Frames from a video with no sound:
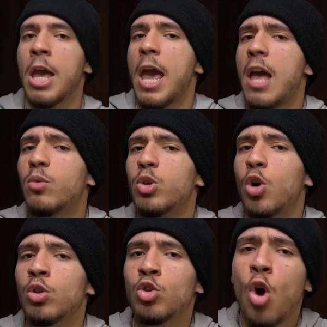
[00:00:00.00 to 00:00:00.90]
And we
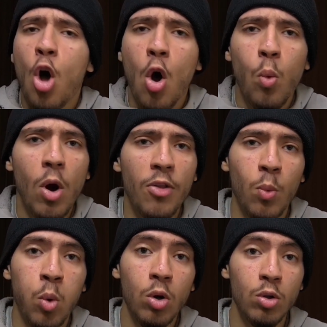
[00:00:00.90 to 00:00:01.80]
don't know what the
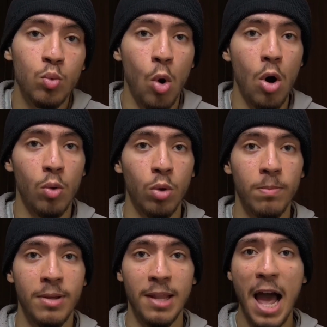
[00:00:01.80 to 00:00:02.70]
world war
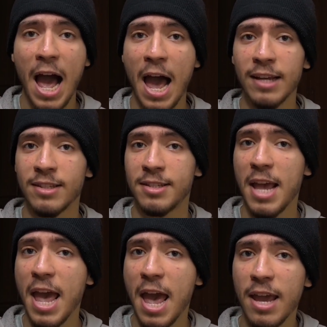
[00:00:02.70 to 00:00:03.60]
will be like
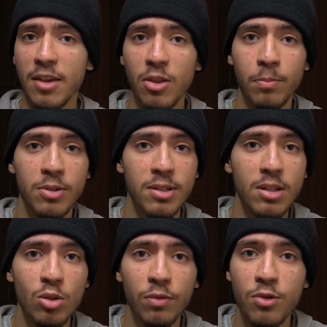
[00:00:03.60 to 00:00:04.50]
today in the
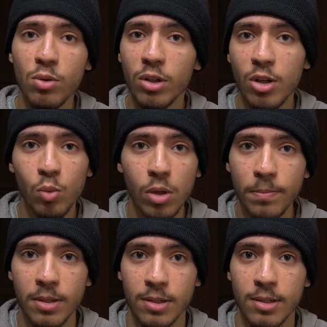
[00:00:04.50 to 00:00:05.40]
presence of nuclear
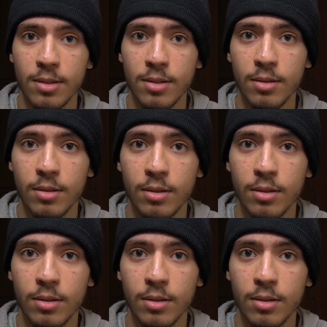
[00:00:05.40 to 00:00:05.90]
weapons.